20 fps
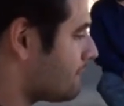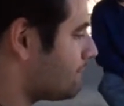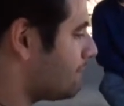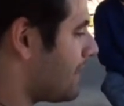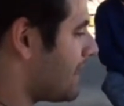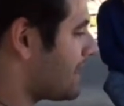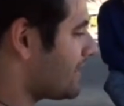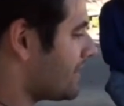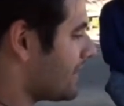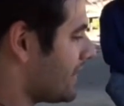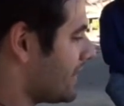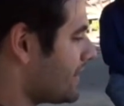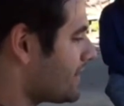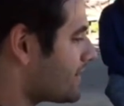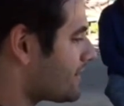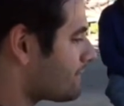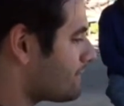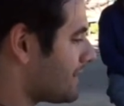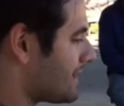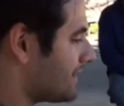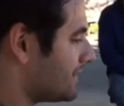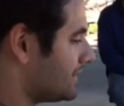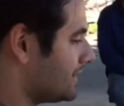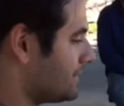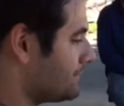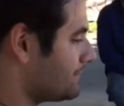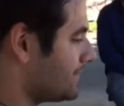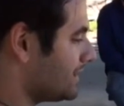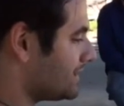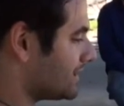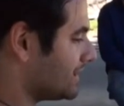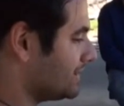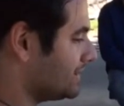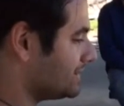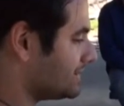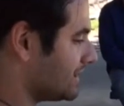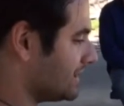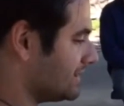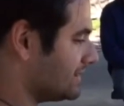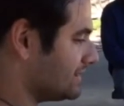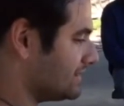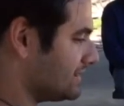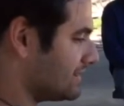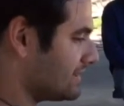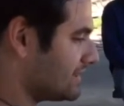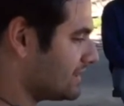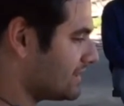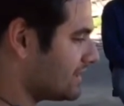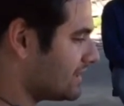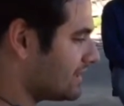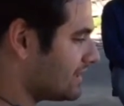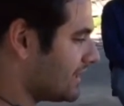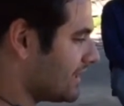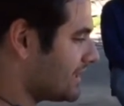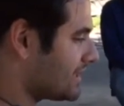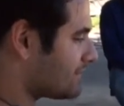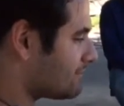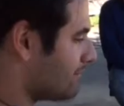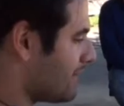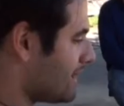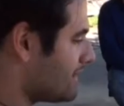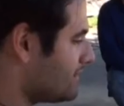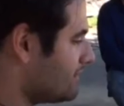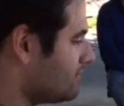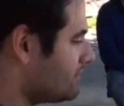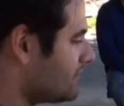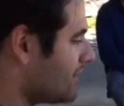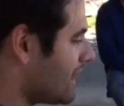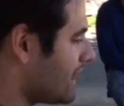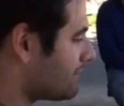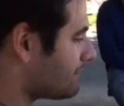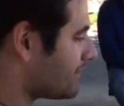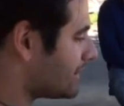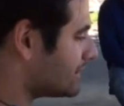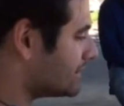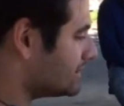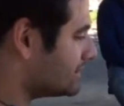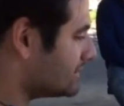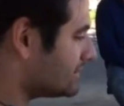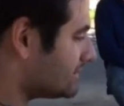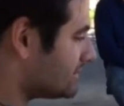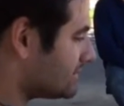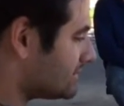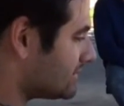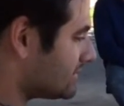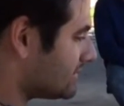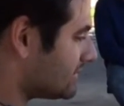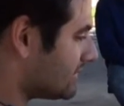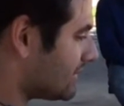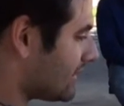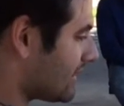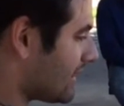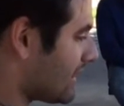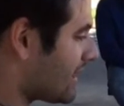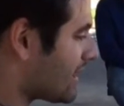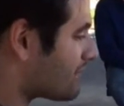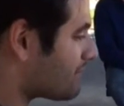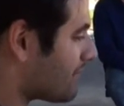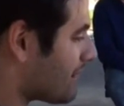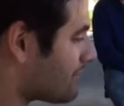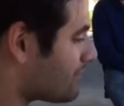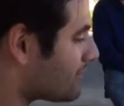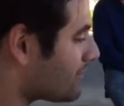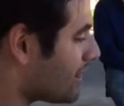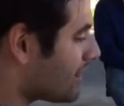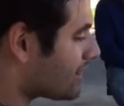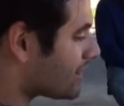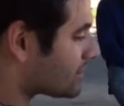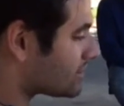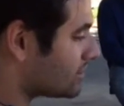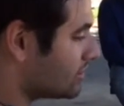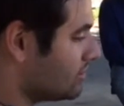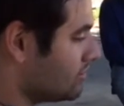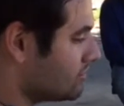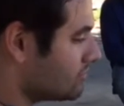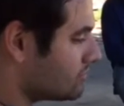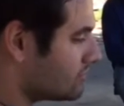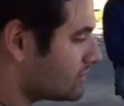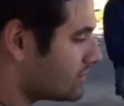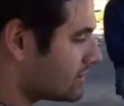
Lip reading: By the hair of my Jimmy Chin Chin, it's my new neighbor, and my brother too,